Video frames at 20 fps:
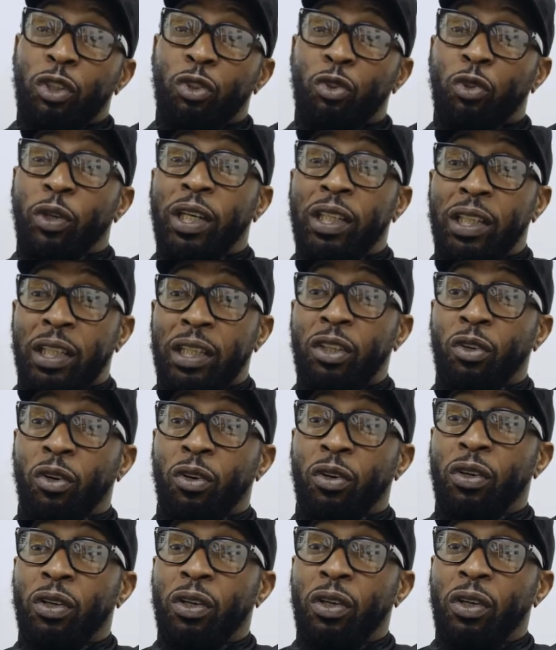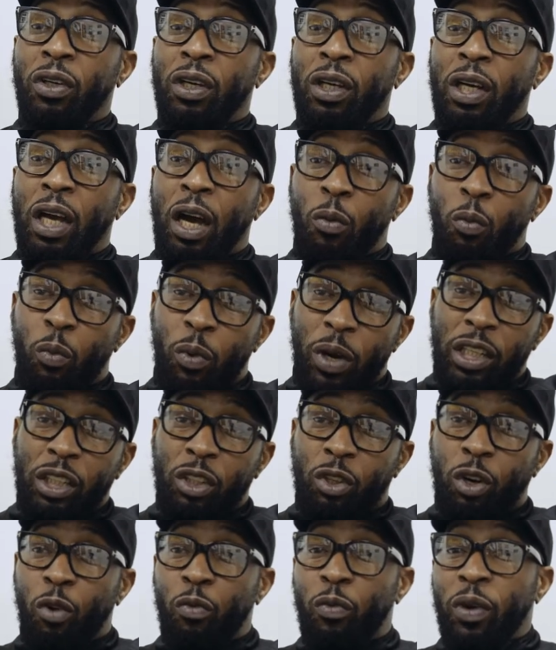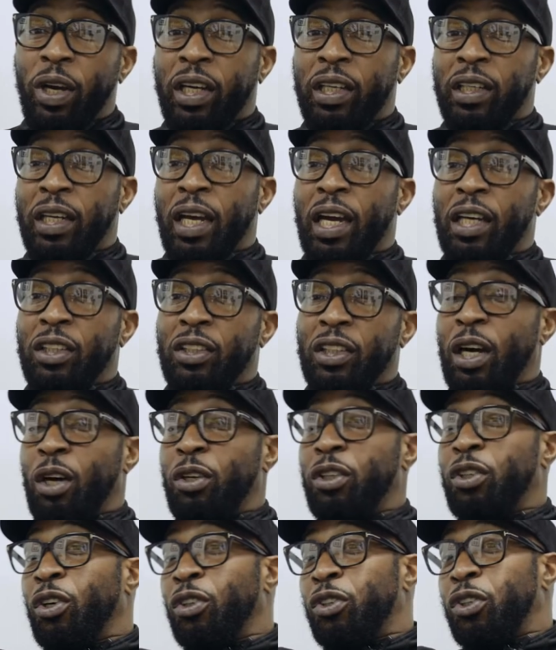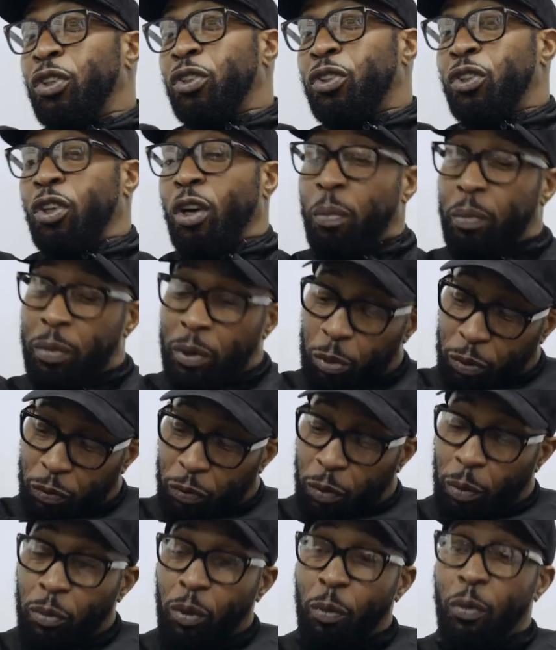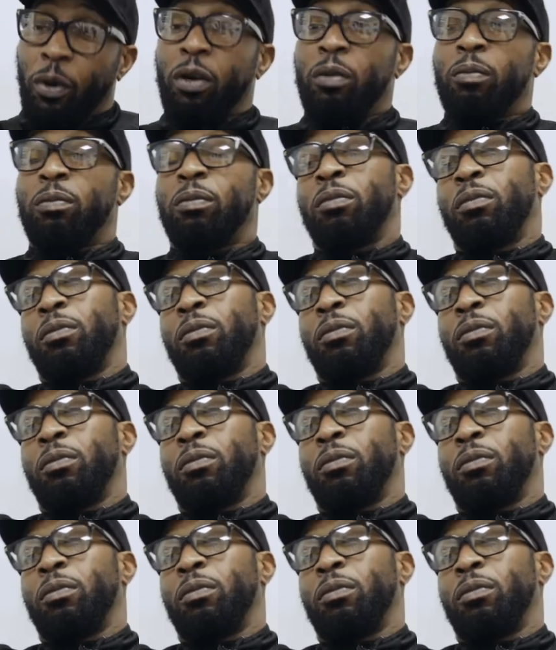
your trade here, and where you got recognised and how you got to the top, it was from the bottom.